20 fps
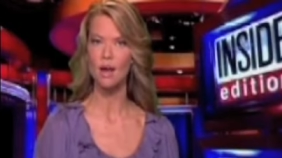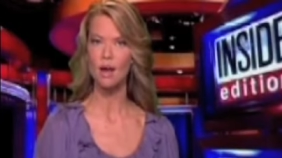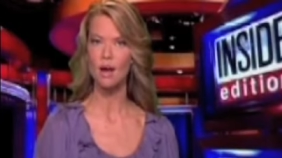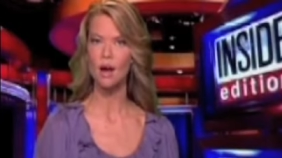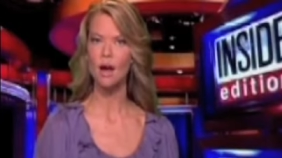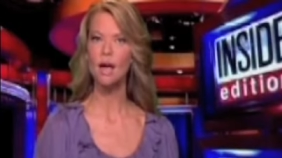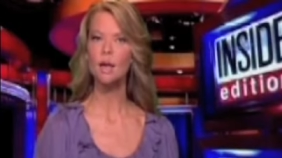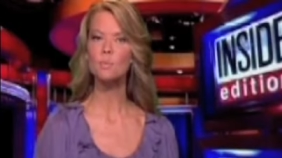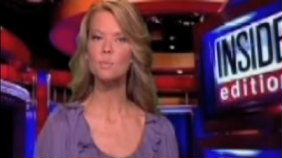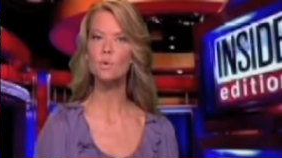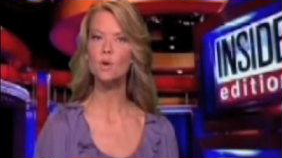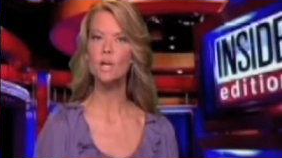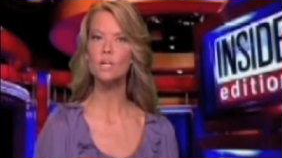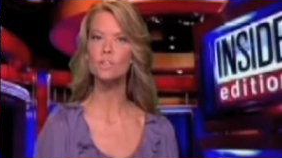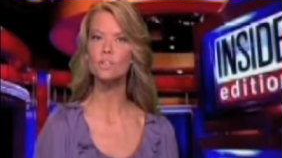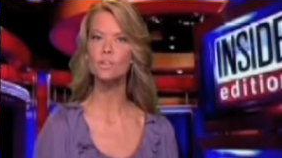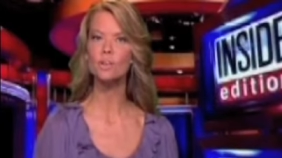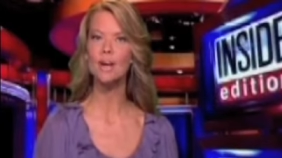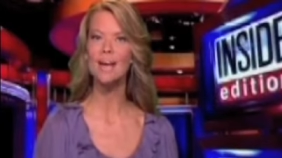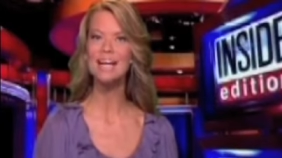high
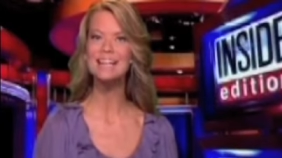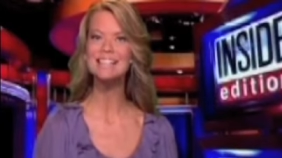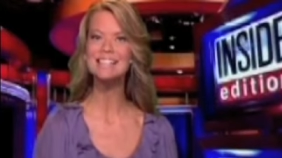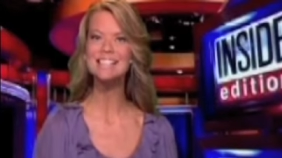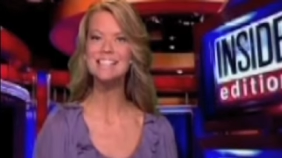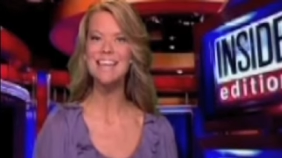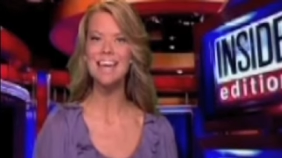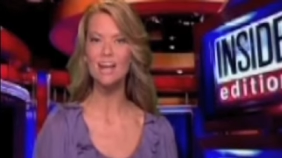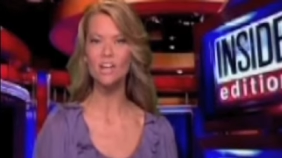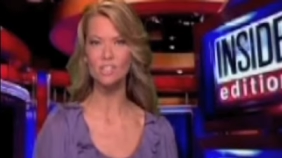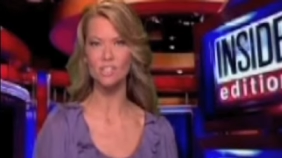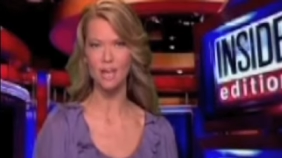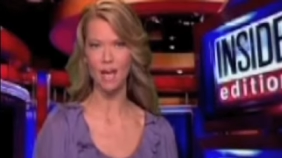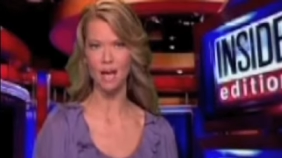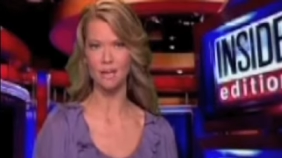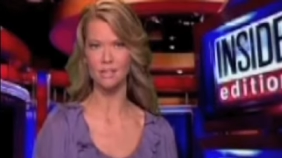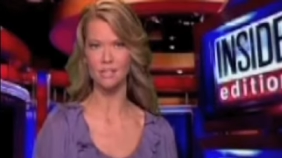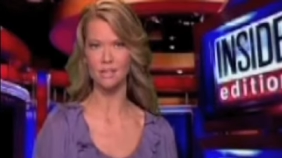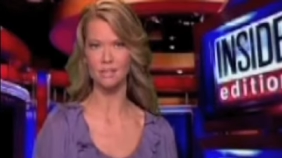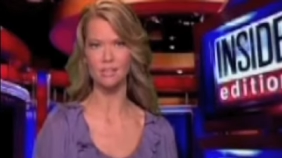pressure and scare
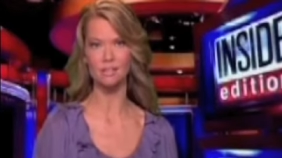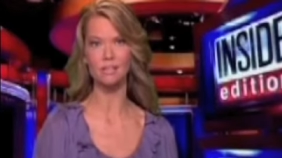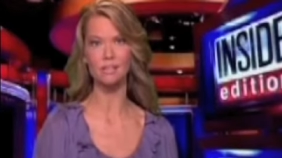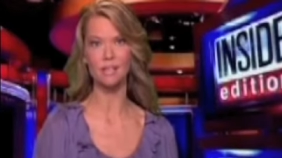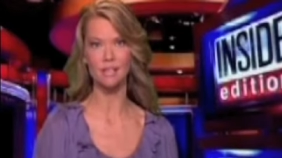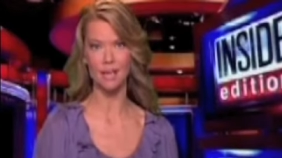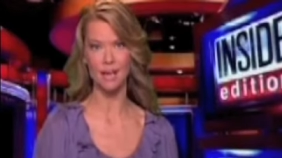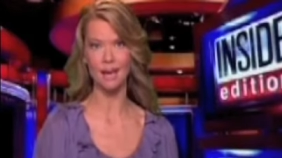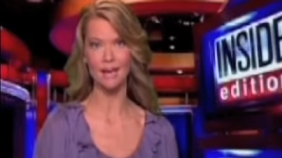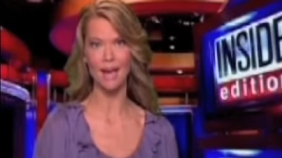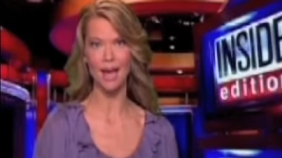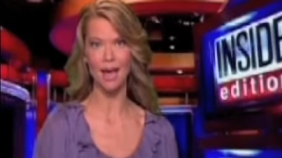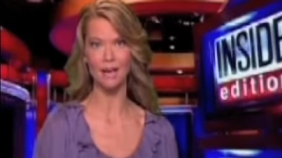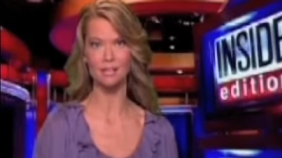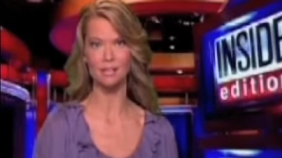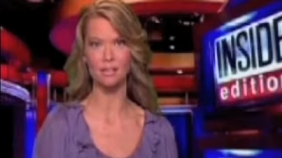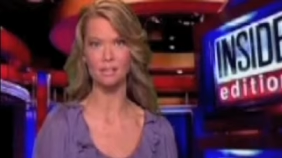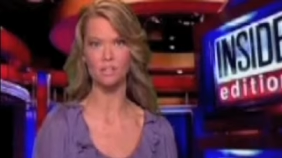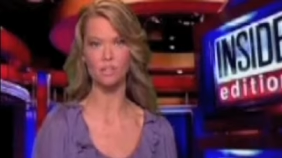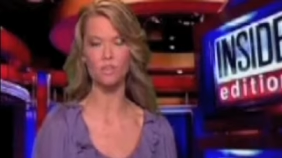tactics to gain
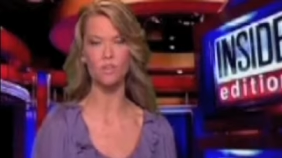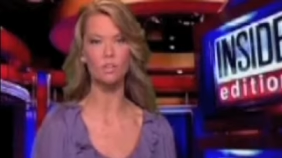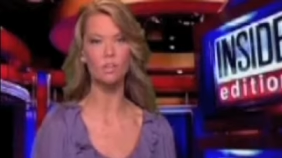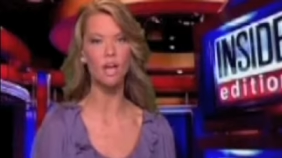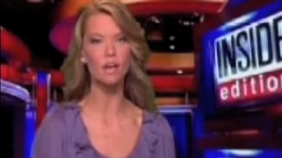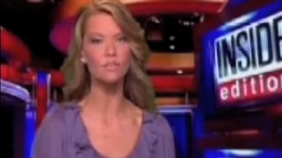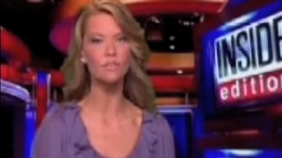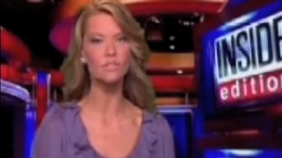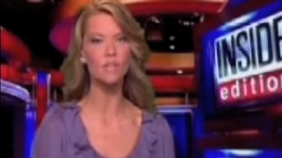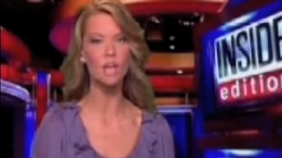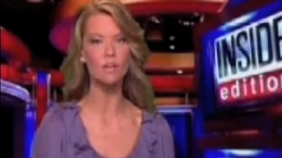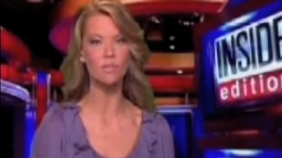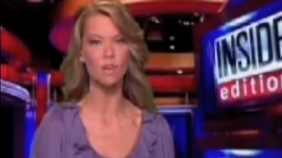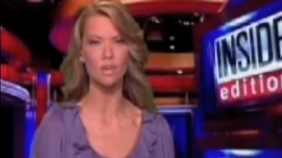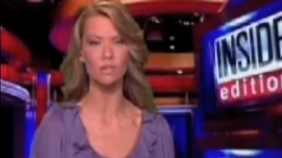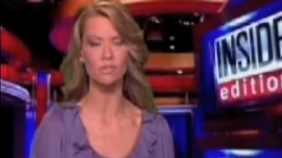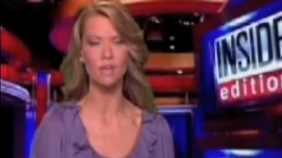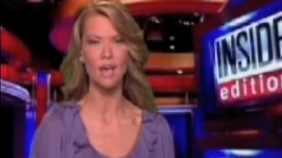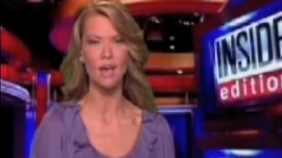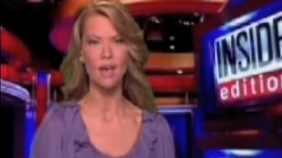access to their life
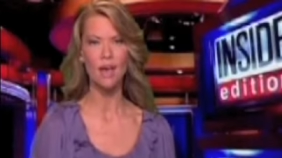savings.